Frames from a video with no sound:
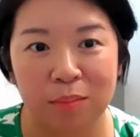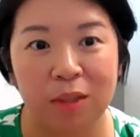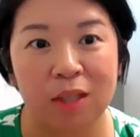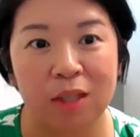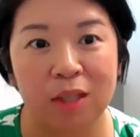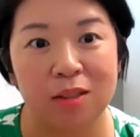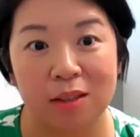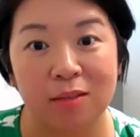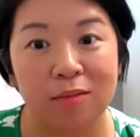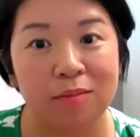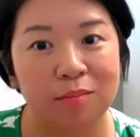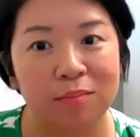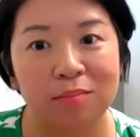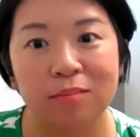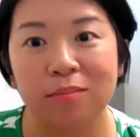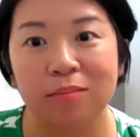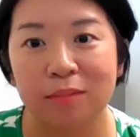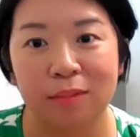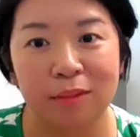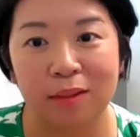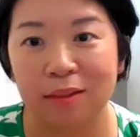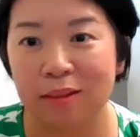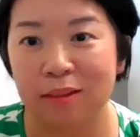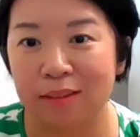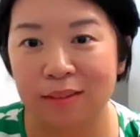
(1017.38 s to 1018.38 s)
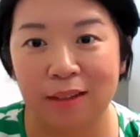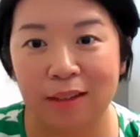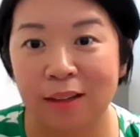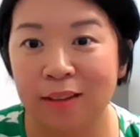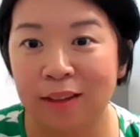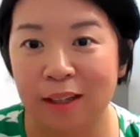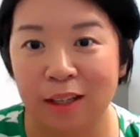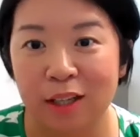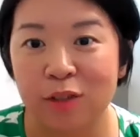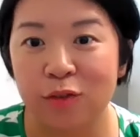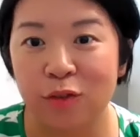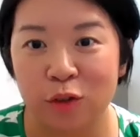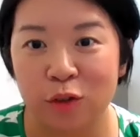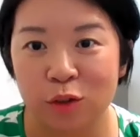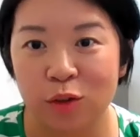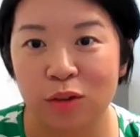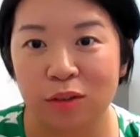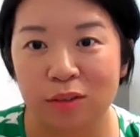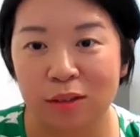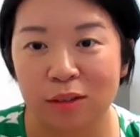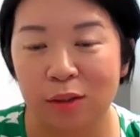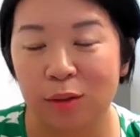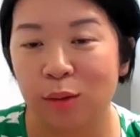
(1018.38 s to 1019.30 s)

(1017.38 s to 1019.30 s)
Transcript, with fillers: Because then nothing is for certain.